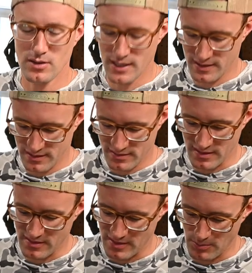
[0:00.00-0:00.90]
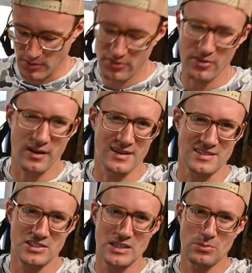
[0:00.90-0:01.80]
like, is the zippers are kind
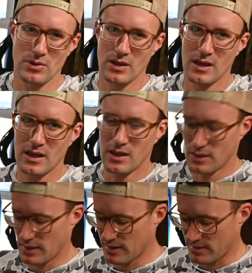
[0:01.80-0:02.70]
of cheap, and